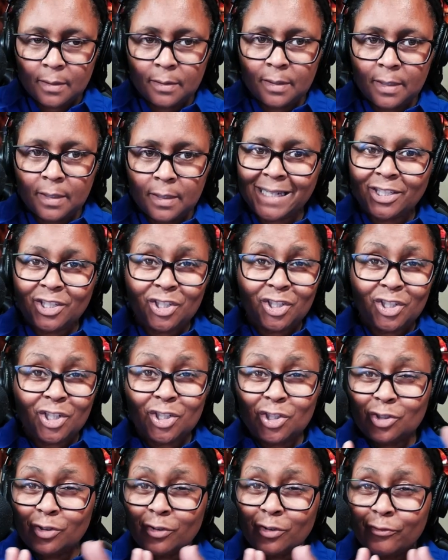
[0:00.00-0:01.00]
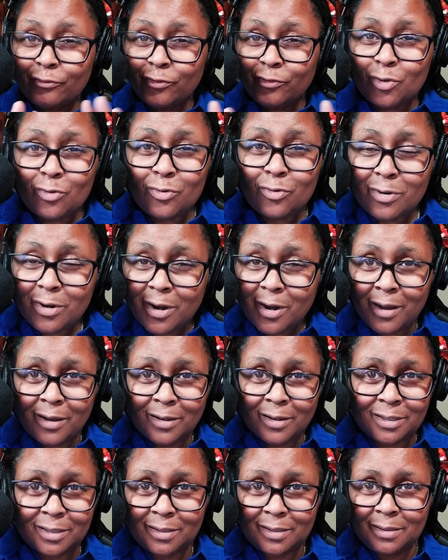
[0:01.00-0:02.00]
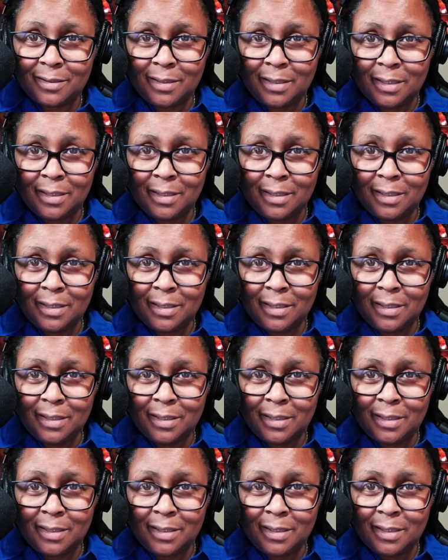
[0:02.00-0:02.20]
That's just your fuel cost.